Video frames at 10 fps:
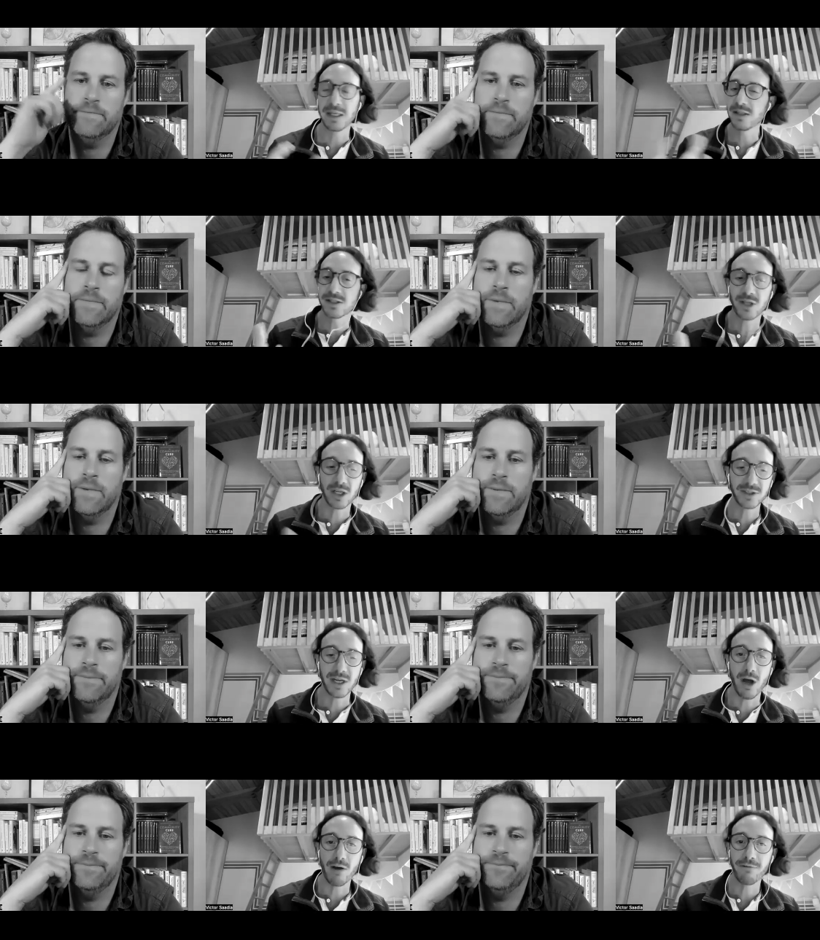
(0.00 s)
Speaker 1: being discussed
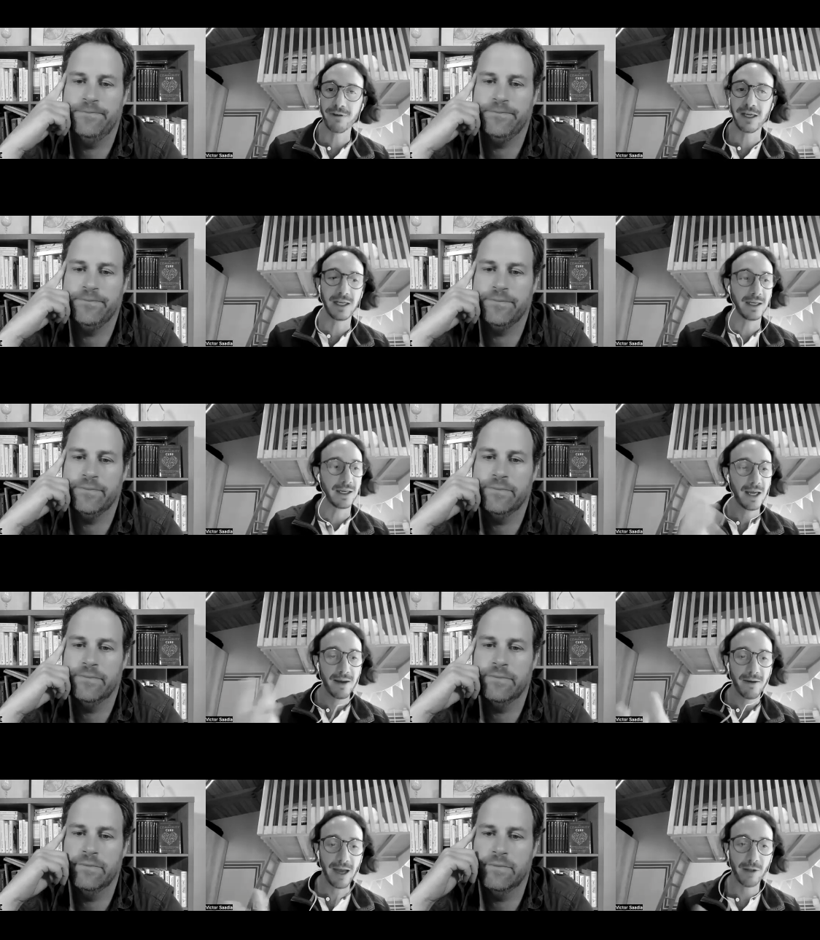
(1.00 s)
enough in
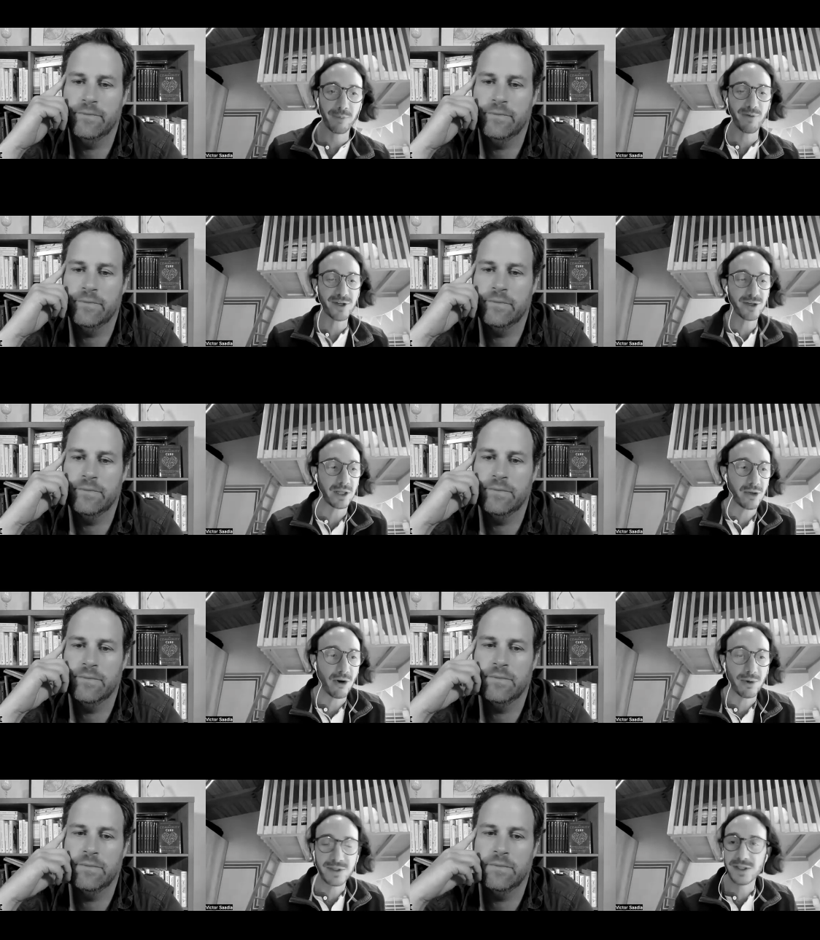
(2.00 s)
health professional
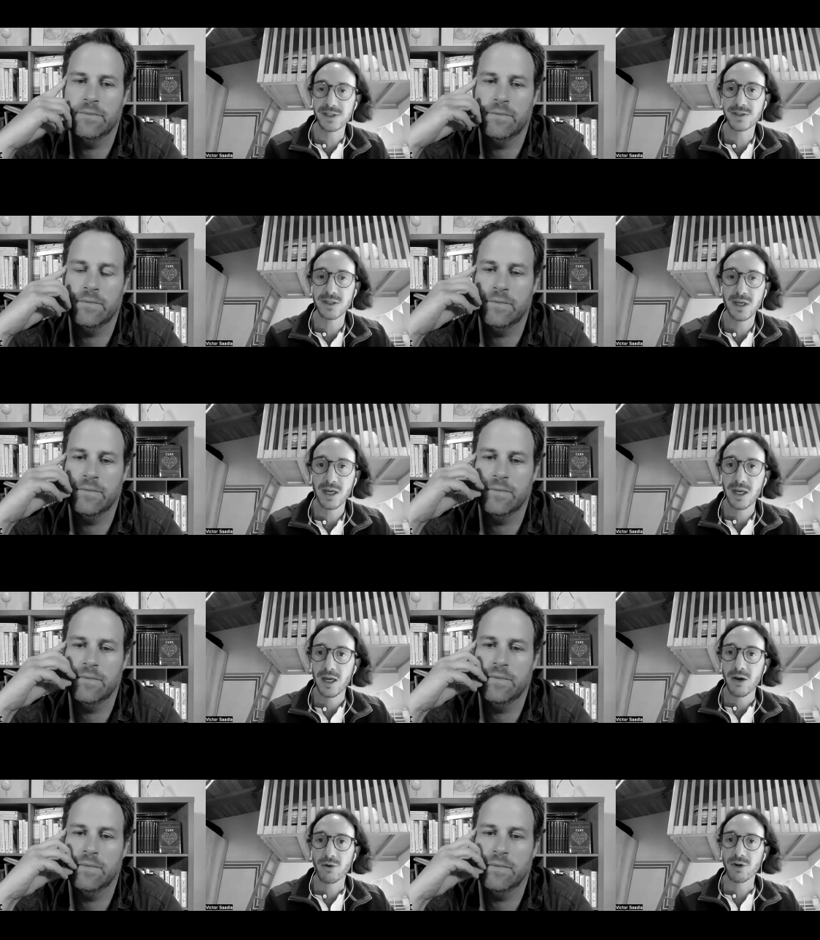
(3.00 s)
congresses
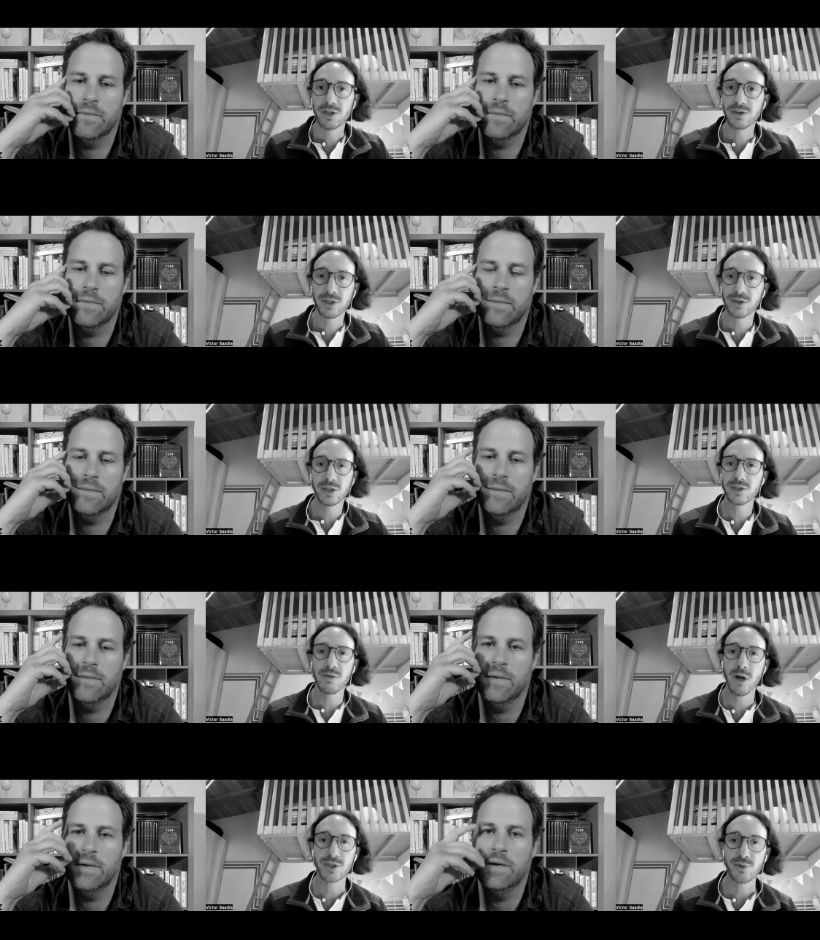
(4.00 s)
or not not not so
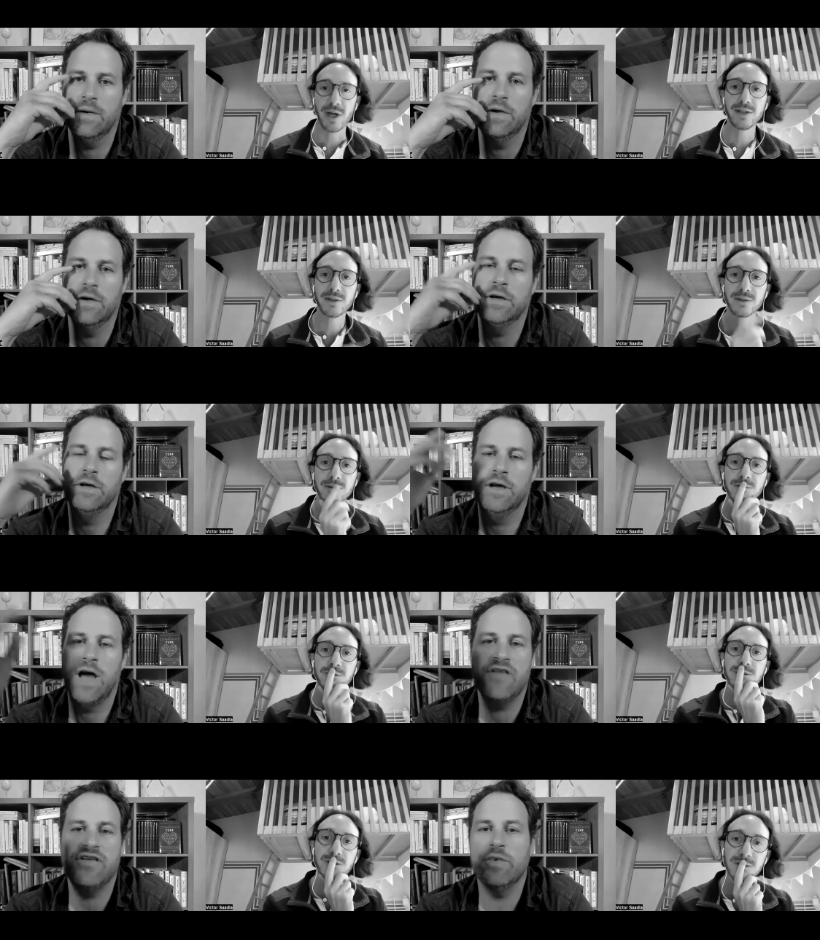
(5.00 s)
much, right?
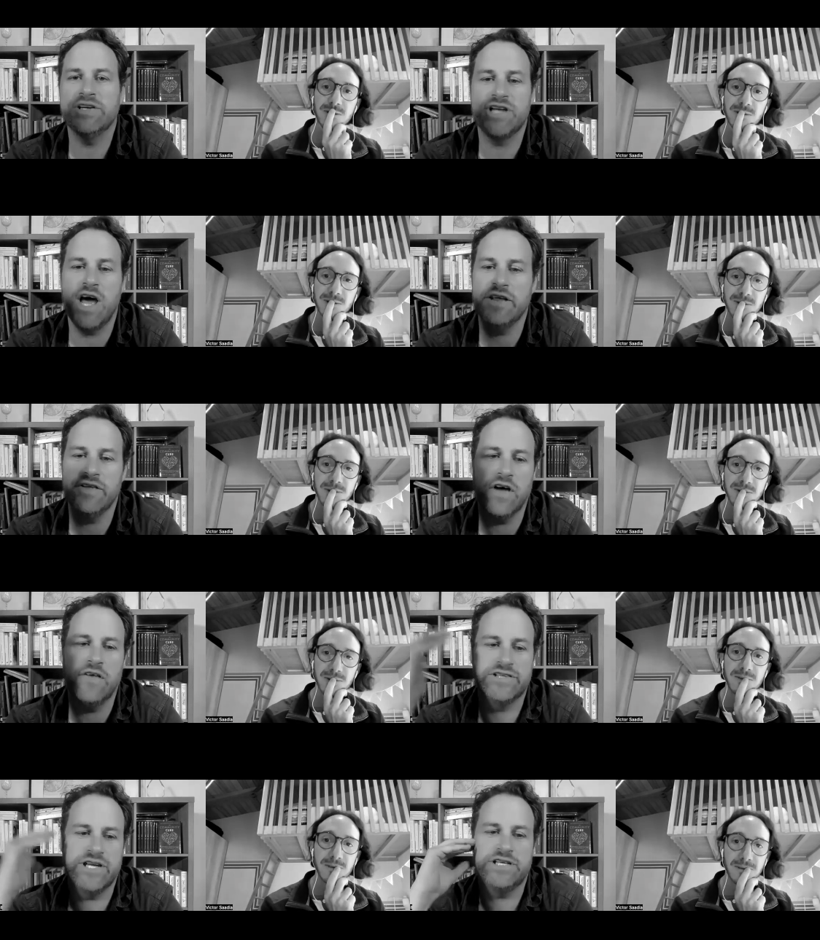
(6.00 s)
Speaker 2: I think we're starting the
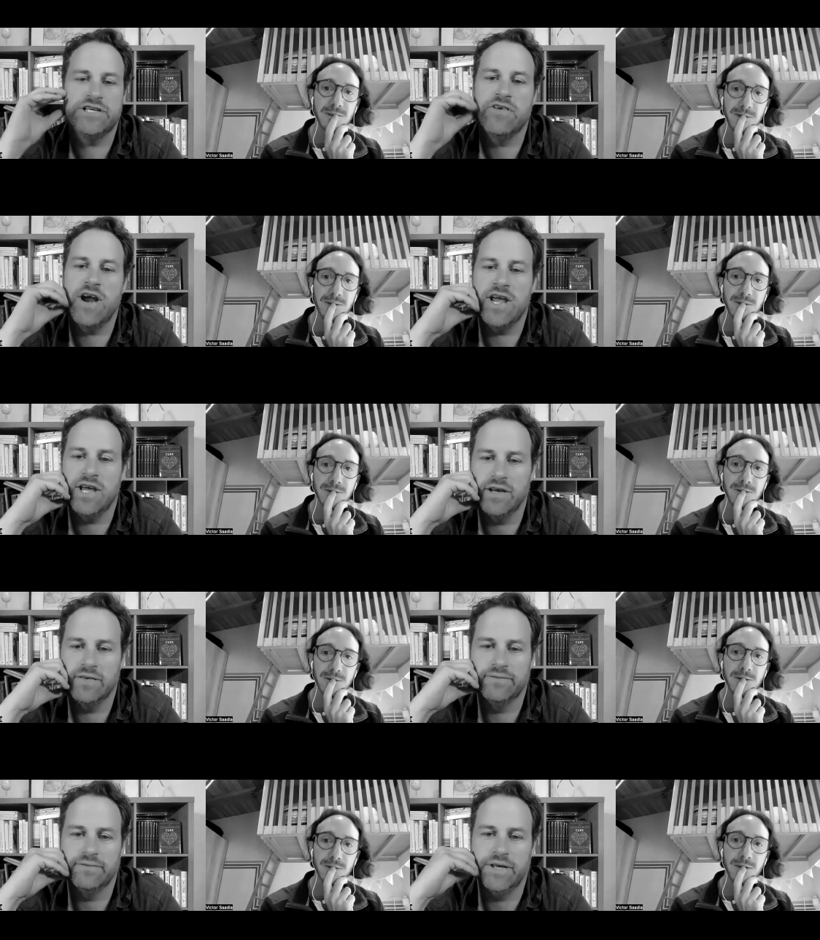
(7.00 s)
conversation right here.
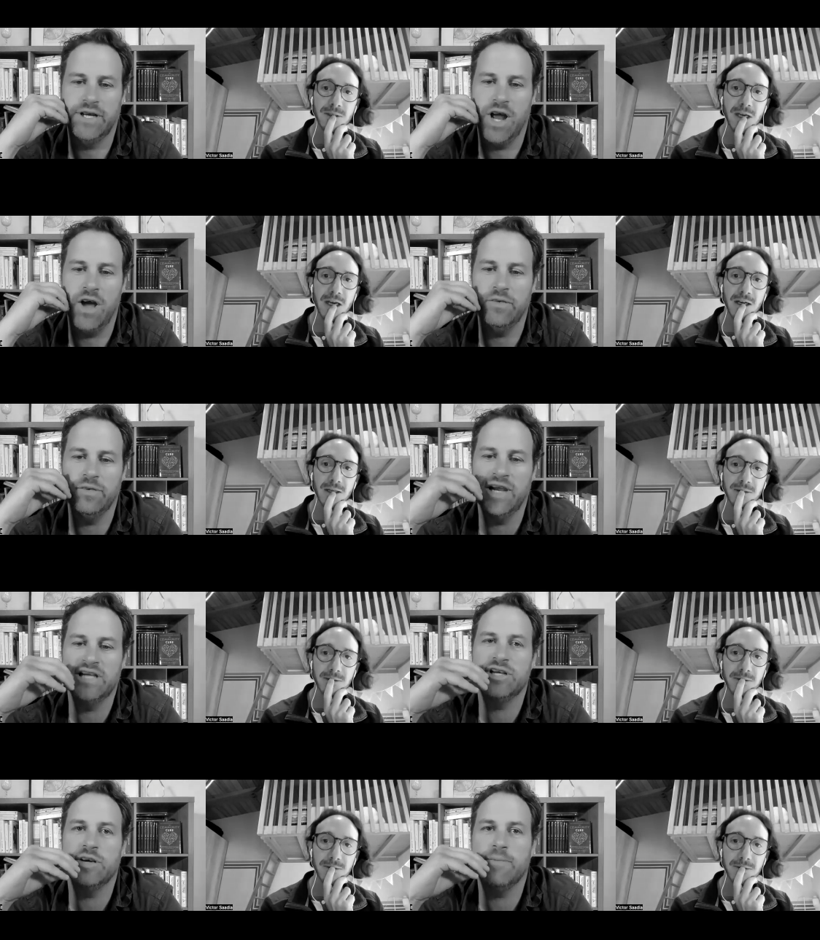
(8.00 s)
You know, yeah.
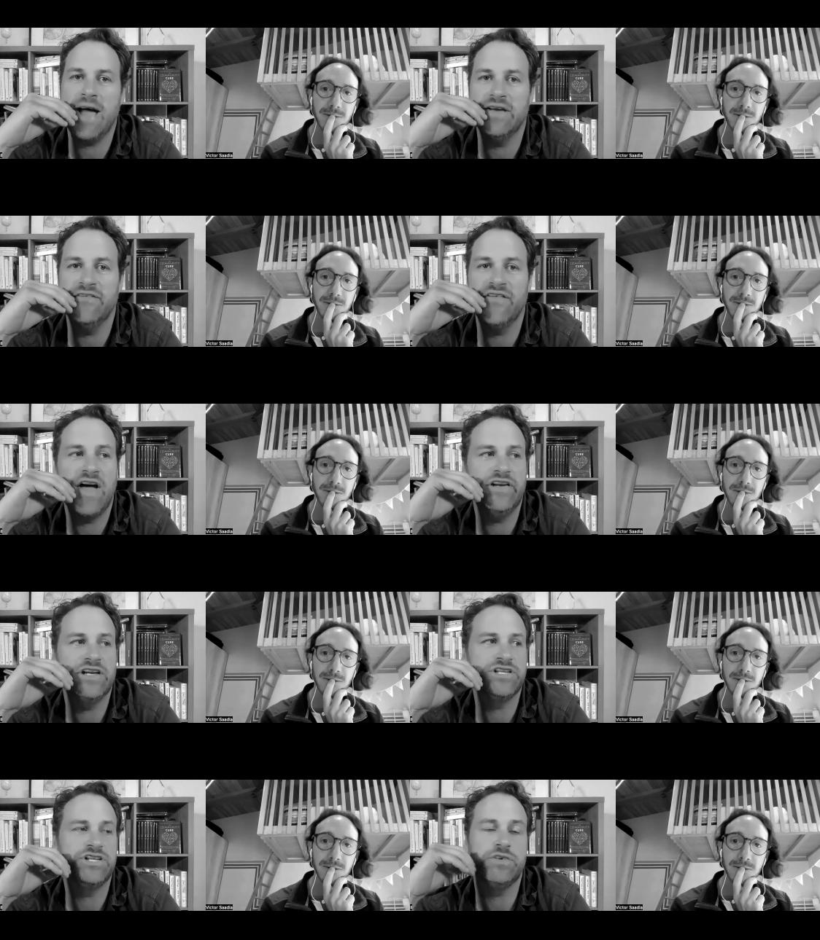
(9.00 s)
Let's look back in five years
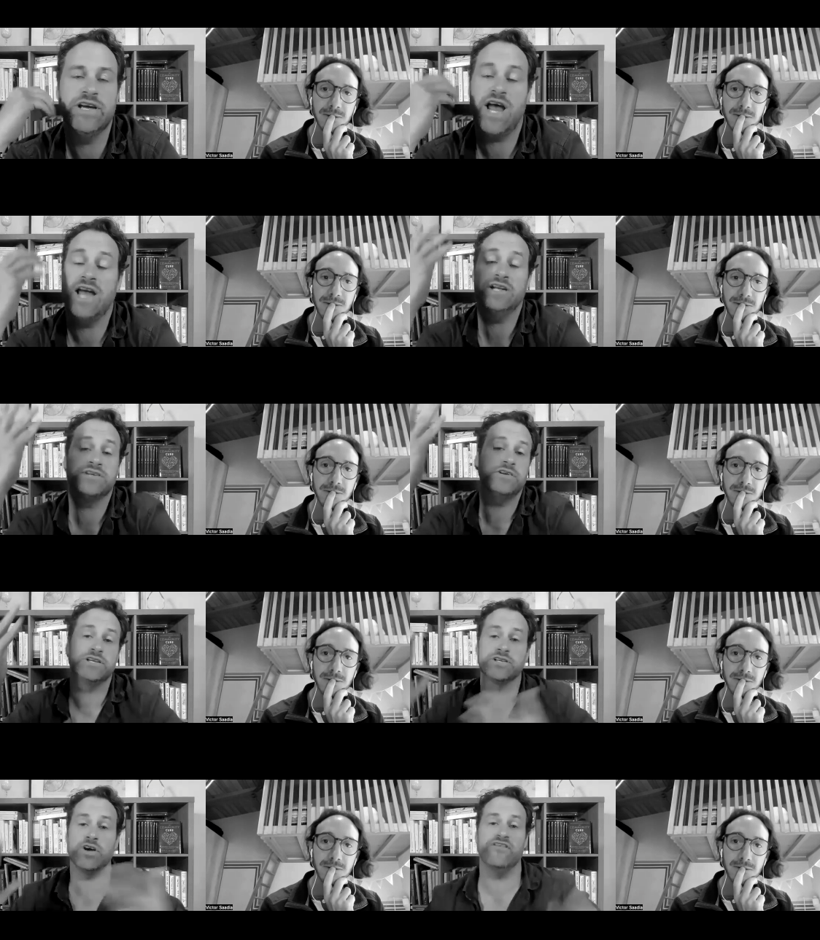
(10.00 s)
and do it. I literally
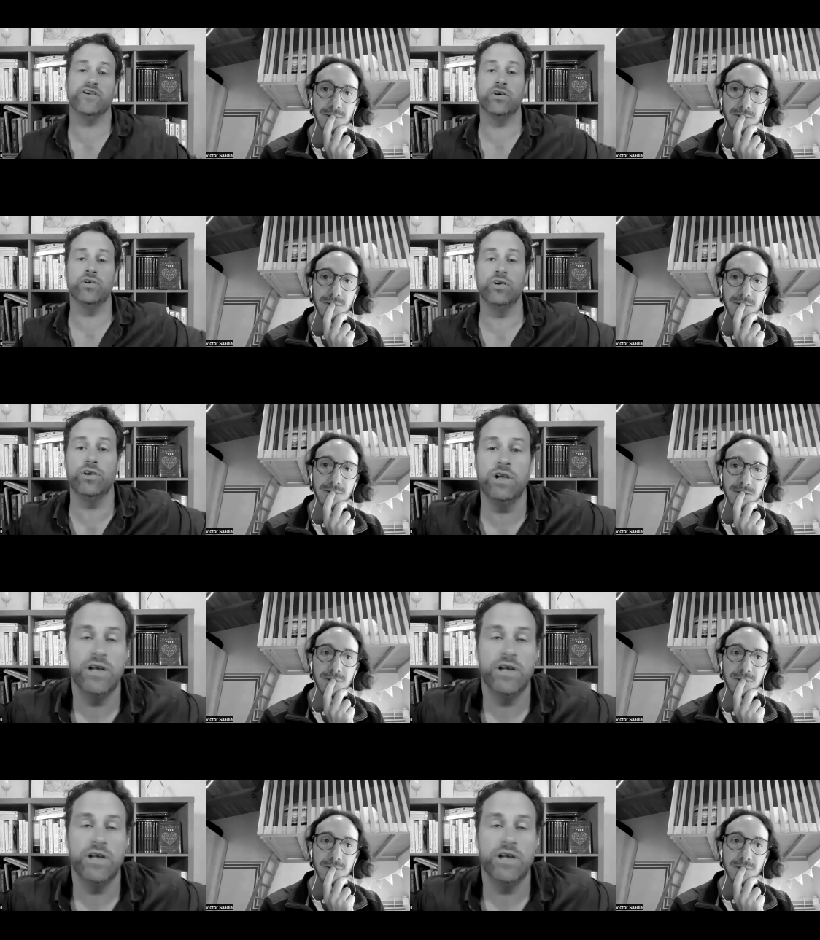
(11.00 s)
just got off a call